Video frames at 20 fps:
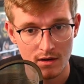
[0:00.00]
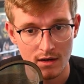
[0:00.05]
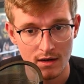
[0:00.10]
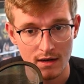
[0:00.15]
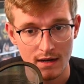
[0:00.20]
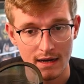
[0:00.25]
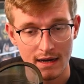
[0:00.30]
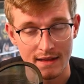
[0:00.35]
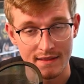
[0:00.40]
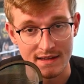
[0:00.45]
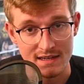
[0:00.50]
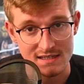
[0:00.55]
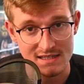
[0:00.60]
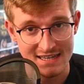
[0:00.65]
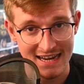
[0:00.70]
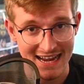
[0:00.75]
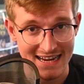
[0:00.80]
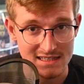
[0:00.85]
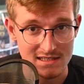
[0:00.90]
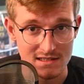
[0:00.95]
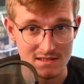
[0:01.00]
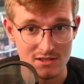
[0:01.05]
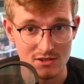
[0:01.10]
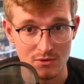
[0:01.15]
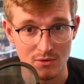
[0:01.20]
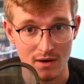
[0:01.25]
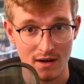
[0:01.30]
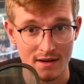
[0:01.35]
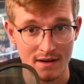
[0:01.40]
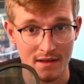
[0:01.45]
And this ties
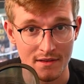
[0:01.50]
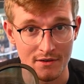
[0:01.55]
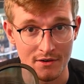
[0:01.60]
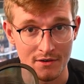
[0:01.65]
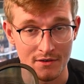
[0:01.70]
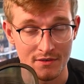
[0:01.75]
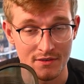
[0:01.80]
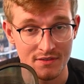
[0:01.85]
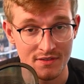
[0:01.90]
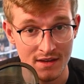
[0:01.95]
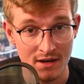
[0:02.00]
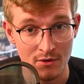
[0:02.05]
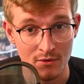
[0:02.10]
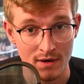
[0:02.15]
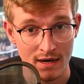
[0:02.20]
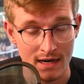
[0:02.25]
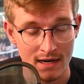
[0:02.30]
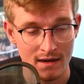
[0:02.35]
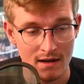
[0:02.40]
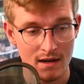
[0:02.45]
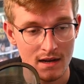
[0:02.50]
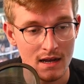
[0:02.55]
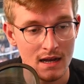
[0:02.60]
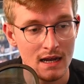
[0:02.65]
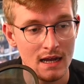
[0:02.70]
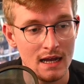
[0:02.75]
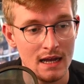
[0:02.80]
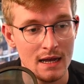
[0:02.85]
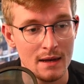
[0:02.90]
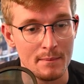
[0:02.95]
into another theory,
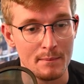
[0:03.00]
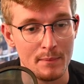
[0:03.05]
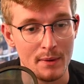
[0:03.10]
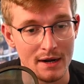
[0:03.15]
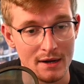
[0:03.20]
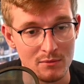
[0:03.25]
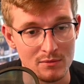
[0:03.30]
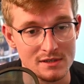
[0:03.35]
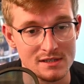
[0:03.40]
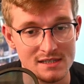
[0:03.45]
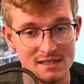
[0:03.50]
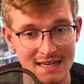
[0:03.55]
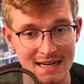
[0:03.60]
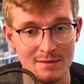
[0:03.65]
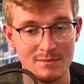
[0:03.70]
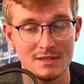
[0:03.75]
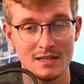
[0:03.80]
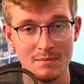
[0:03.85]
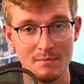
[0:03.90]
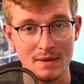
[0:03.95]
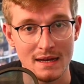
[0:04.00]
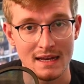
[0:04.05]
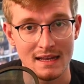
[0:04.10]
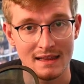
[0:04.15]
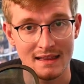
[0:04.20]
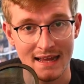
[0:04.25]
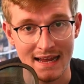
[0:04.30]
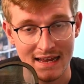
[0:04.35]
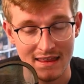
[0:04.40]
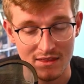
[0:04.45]
but it would seem to me
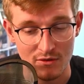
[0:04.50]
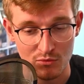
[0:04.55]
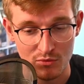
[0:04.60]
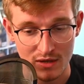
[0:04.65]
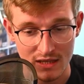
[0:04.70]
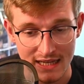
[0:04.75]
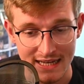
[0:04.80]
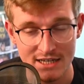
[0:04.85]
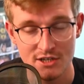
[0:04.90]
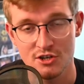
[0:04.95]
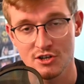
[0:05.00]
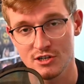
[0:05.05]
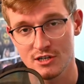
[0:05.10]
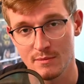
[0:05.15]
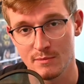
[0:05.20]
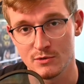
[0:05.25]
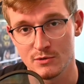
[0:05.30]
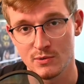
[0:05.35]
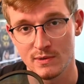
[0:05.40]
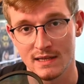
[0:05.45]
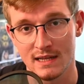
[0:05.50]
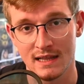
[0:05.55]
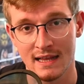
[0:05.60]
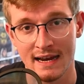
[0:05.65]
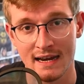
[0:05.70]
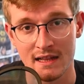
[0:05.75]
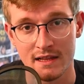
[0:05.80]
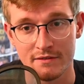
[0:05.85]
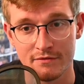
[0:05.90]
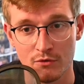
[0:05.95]
like the relationship between the light
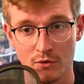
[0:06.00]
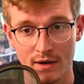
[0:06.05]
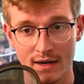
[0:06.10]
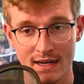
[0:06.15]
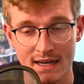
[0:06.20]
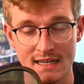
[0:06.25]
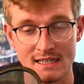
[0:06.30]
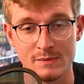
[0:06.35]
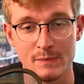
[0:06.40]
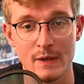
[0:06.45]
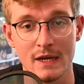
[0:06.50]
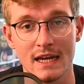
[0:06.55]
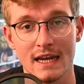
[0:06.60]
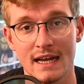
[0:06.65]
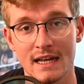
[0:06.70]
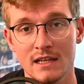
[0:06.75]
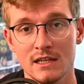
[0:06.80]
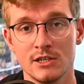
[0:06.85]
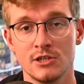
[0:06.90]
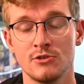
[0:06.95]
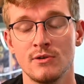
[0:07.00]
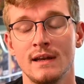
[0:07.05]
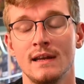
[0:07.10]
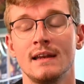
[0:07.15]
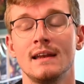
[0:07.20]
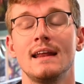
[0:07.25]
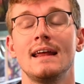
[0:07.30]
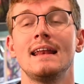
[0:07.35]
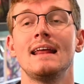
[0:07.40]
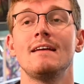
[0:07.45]
and the void is being illustrated
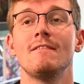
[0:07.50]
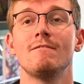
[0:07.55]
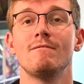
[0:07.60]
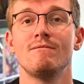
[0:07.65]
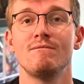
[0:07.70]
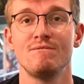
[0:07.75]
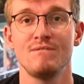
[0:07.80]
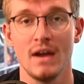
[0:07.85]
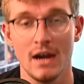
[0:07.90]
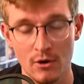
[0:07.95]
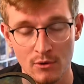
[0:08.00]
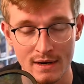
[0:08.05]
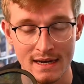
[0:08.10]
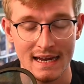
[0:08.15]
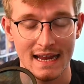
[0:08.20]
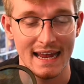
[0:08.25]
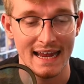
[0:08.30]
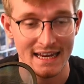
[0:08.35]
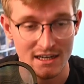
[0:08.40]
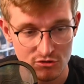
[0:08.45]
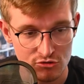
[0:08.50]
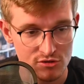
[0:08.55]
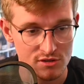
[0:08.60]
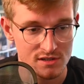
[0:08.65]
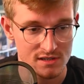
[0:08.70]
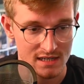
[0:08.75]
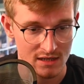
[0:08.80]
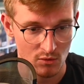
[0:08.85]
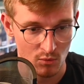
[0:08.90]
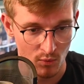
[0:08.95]
in a very
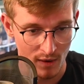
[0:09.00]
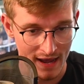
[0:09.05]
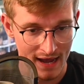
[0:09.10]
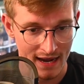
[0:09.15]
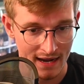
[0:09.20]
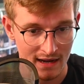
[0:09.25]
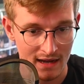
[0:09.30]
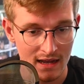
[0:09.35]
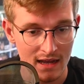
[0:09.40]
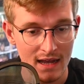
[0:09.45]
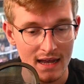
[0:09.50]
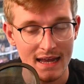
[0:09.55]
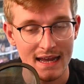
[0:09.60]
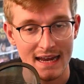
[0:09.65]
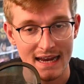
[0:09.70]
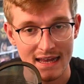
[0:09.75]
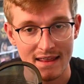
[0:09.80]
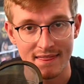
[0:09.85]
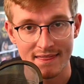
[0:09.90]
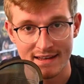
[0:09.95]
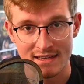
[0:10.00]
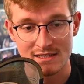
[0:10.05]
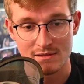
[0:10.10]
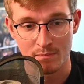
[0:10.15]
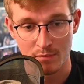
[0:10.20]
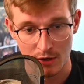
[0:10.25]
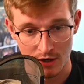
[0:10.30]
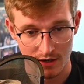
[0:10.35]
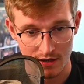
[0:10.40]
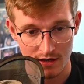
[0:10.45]
interesting way in this
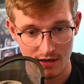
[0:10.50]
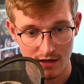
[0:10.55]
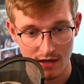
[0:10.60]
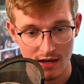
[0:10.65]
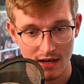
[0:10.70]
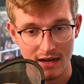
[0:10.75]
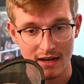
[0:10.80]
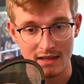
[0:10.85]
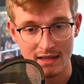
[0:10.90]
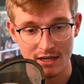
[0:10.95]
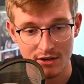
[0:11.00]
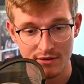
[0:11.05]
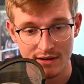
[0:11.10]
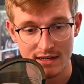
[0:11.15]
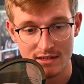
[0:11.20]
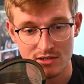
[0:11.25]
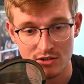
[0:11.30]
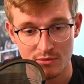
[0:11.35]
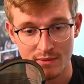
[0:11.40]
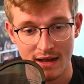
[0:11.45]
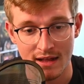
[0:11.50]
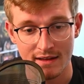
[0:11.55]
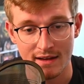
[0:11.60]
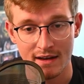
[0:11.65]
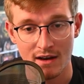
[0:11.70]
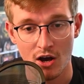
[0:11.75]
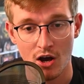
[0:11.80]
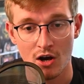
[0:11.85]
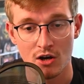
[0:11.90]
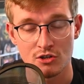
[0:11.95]
book. Illyria and
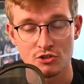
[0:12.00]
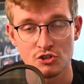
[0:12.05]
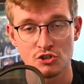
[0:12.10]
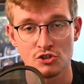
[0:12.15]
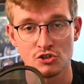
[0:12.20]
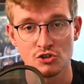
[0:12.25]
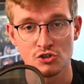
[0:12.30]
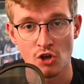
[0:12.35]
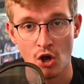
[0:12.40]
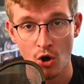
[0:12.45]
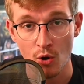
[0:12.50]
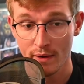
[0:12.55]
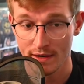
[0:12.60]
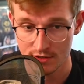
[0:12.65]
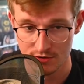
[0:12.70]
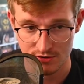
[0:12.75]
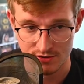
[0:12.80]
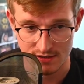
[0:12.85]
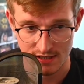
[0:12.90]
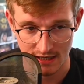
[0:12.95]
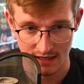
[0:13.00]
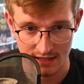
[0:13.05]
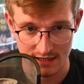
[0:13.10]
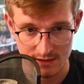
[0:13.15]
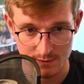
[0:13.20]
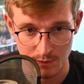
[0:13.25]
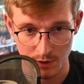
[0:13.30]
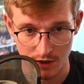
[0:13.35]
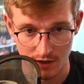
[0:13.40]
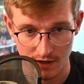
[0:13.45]
Turalyon are so interesting in this
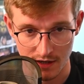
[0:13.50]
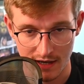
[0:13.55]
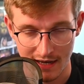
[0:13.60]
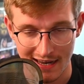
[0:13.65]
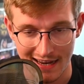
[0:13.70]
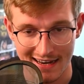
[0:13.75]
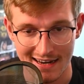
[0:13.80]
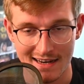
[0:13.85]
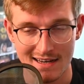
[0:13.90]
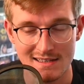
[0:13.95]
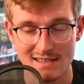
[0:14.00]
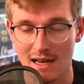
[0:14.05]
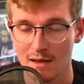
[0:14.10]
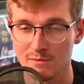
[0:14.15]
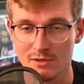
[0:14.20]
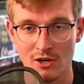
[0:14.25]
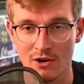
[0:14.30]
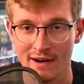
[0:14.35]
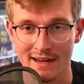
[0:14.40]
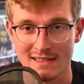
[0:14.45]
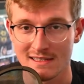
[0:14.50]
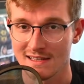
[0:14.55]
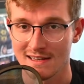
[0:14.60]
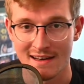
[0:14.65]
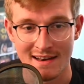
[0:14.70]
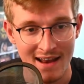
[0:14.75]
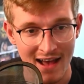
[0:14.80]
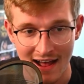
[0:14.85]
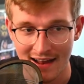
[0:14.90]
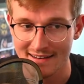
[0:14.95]
book. And it's
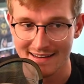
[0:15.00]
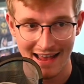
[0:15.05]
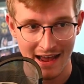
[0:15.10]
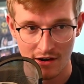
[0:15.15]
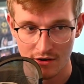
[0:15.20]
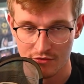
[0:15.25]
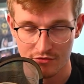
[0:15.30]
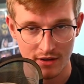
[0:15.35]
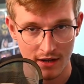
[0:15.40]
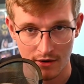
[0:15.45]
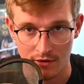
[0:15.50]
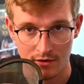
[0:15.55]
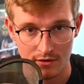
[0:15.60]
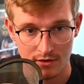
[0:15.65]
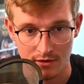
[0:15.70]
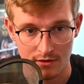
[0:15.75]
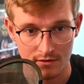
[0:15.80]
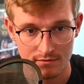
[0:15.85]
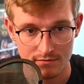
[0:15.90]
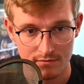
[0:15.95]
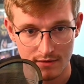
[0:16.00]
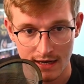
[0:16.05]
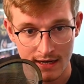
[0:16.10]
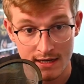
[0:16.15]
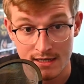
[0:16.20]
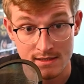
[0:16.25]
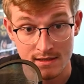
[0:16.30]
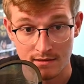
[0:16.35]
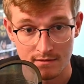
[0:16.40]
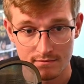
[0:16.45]
not out of character. It
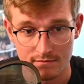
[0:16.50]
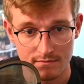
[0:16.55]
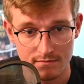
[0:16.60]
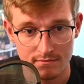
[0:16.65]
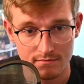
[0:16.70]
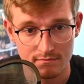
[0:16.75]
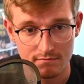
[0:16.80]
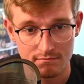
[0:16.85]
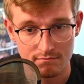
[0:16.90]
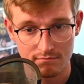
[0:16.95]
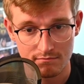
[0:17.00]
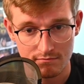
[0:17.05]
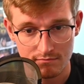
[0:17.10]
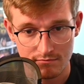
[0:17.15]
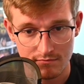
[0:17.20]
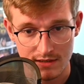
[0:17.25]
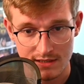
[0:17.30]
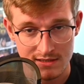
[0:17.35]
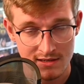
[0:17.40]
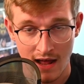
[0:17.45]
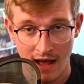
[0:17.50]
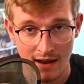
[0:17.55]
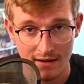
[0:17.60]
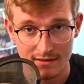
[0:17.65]
isn't. It's not.